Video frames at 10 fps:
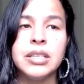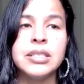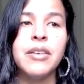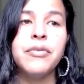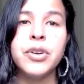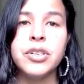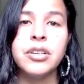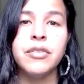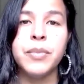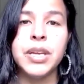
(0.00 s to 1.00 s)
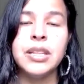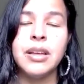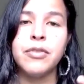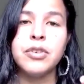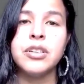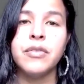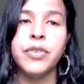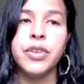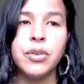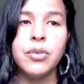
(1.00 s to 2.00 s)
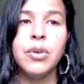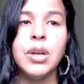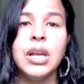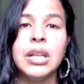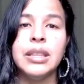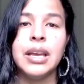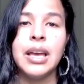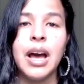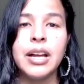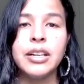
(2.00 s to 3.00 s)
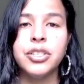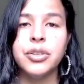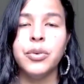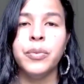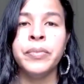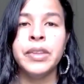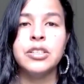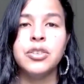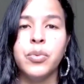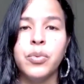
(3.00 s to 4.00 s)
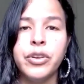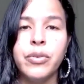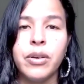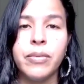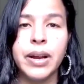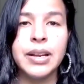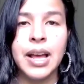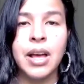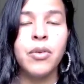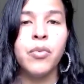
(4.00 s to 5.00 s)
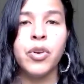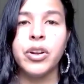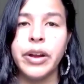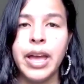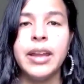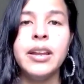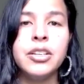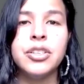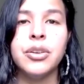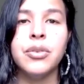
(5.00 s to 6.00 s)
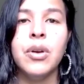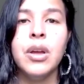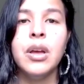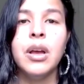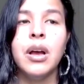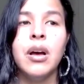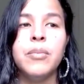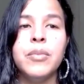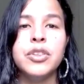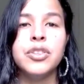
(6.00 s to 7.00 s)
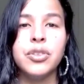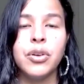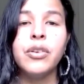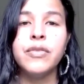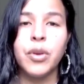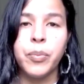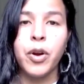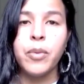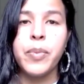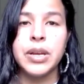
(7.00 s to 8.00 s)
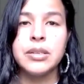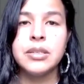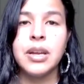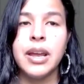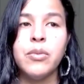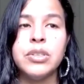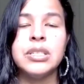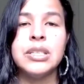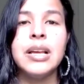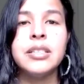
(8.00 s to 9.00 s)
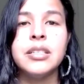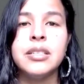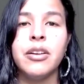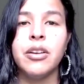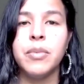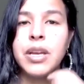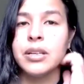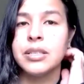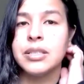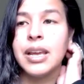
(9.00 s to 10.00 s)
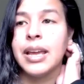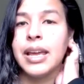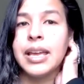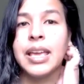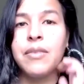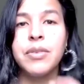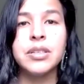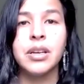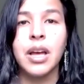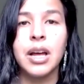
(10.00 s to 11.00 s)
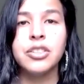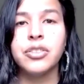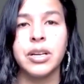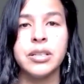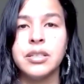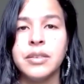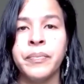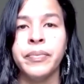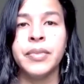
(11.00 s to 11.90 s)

Because that version of me, that version of you that got you to where you are right now and where you're heading to, served a purpose. It was necessary because it gave us a contrast.